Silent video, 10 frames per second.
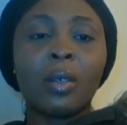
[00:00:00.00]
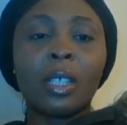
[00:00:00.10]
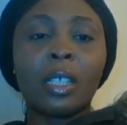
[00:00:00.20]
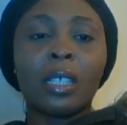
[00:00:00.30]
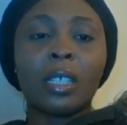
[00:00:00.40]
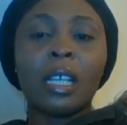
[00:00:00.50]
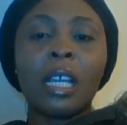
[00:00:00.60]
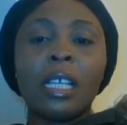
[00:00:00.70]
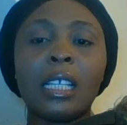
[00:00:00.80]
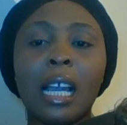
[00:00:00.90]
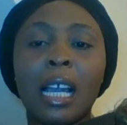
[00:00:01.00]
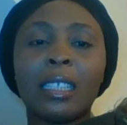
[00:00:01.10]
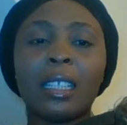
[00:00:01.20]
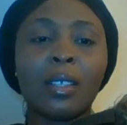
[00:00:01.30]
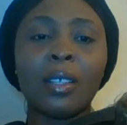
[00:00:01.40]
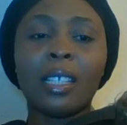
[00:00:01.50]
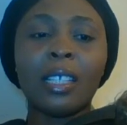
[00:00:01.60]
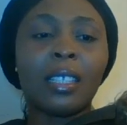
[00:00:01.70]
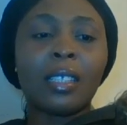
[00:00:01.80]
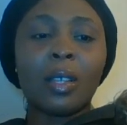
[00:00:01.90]
Okay. I don't
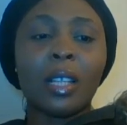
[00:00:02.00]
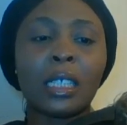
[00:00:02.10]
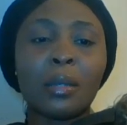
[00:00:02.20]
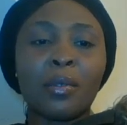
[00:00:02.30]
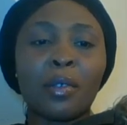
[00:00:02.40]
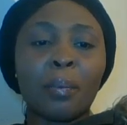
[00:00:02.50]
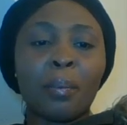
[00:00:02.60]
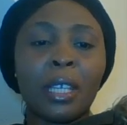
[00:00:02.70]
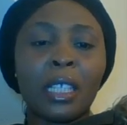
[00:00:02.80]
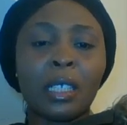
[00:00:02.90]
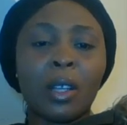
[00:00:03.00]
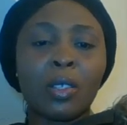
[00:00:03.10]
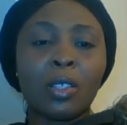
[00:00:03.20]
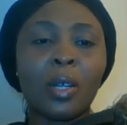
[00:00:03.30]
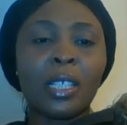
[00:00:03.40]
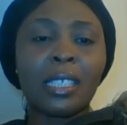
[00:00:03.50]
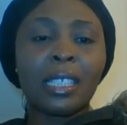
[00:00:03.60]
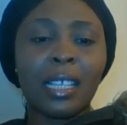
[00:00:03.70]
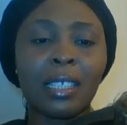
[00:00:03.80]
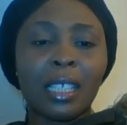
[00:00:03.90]
think this scholarship is for PhD because someone is
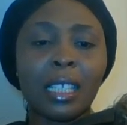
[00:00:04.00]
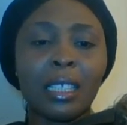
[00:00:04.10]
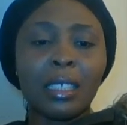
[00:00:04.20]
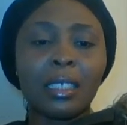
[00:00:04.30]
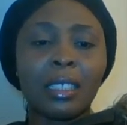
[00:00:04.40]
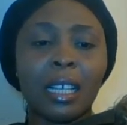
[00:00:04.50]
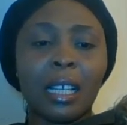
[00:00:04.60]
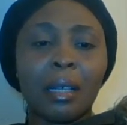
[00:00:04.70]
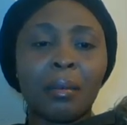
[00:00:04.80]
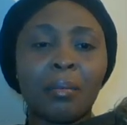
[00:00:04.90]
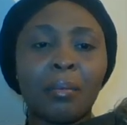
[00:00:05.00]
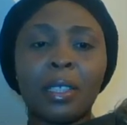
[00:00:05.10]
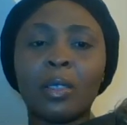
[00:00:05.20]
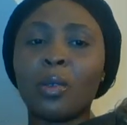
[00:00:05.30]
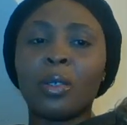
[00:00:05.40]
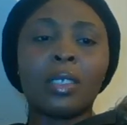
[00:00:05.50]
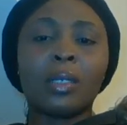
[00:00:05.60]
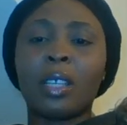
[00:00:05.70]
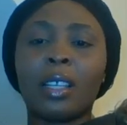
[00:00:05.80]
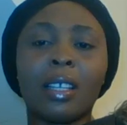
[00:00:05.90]
asking, no,
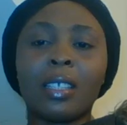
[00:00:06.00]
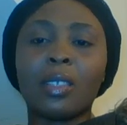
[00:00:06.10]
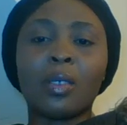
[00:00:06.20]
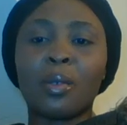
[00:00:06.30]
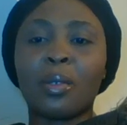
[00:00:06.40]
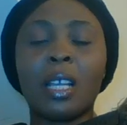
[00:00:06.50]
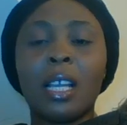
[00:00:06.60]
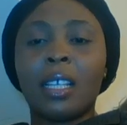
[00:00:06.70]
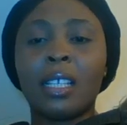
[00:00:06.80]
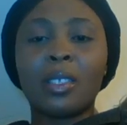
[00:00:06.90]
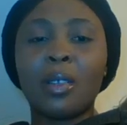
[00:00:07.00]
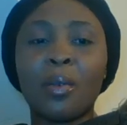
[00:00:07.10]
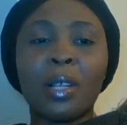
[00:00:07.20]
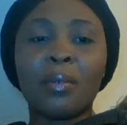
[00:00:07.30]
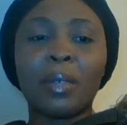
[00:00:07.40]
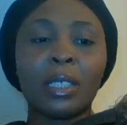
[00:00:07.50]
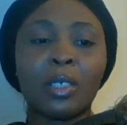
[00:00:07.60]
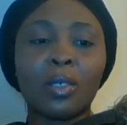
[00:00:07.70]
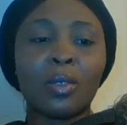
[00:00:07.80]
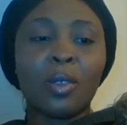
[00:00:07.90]
so it's not really one.
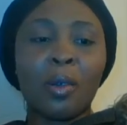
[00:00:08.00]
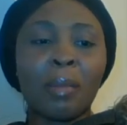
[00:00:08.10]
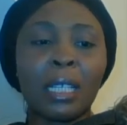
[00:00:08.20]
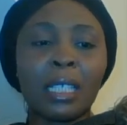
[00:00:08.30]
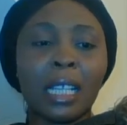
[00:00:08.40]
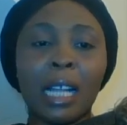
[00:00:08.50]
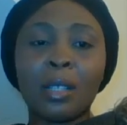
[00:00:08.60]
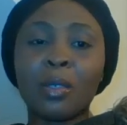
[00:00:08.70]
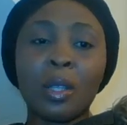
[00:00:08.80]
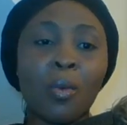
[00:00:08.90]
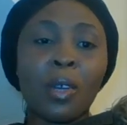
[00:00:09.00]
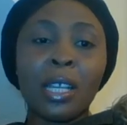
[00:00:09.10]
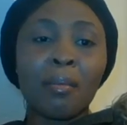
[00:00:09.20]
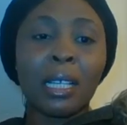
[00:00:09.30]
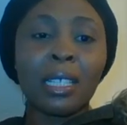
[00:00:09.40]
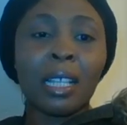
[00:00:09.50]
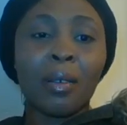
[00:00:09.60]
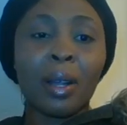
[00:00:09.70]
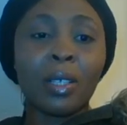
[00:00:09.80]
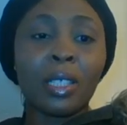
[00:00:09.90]
Just do your master and the 1 year
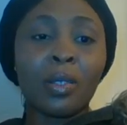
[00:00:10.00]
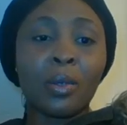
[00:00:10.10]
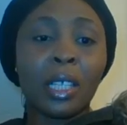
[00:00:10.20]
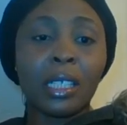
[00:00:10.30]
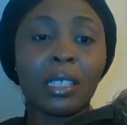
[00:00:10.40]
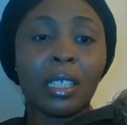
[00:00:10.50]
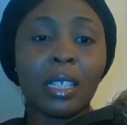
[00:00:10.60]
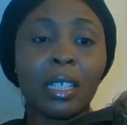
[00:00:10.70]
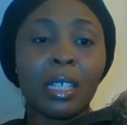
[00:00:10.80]
master, right? Or is it 2 years?